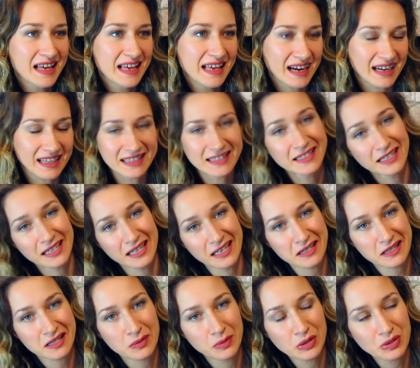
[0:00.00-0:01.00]
ideally
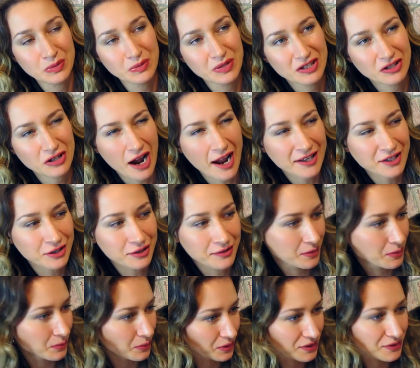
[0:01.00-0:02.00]
it's supposed to be structured if
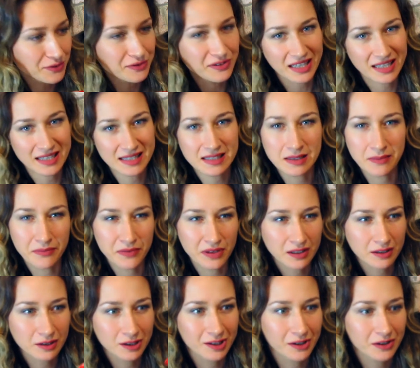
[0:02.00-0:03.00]
you want to create
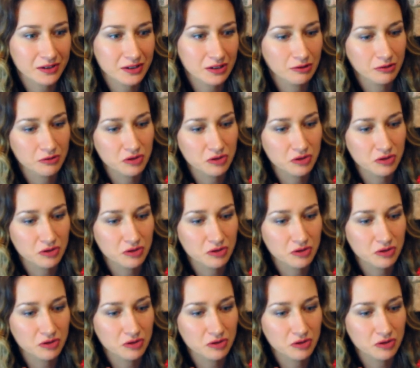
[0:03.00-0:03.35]
something not,